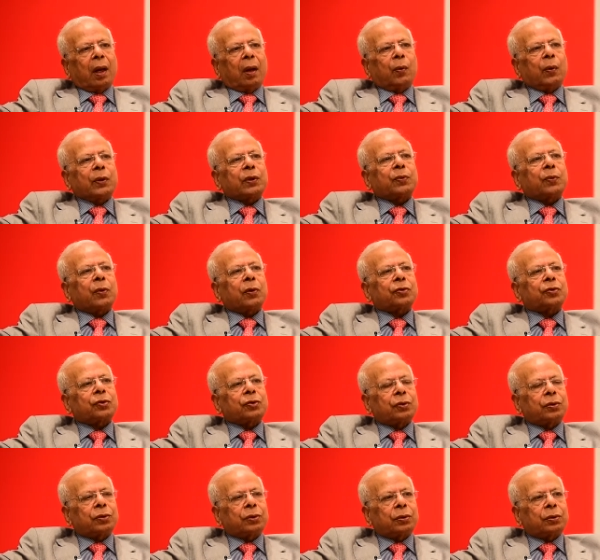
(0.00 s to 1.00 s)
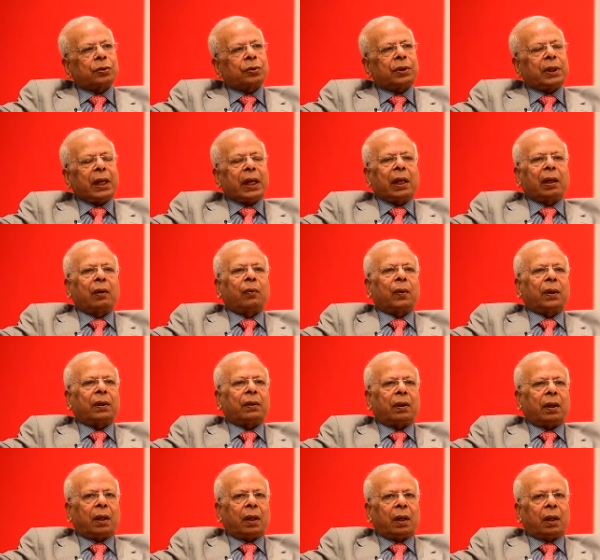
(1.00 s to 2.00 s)
which was to deal with
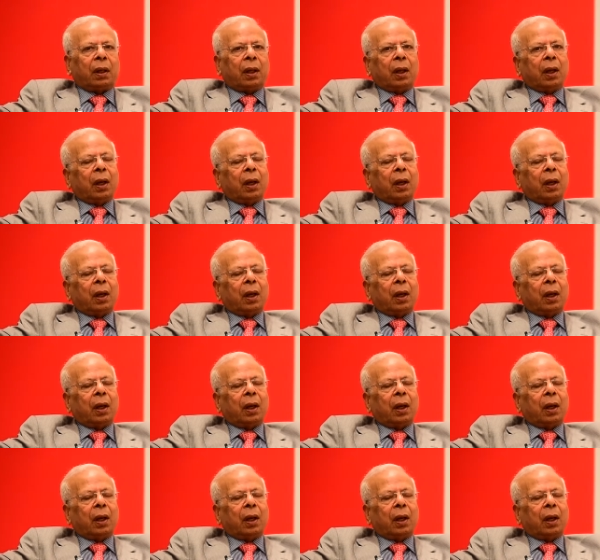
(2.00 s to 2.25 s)
the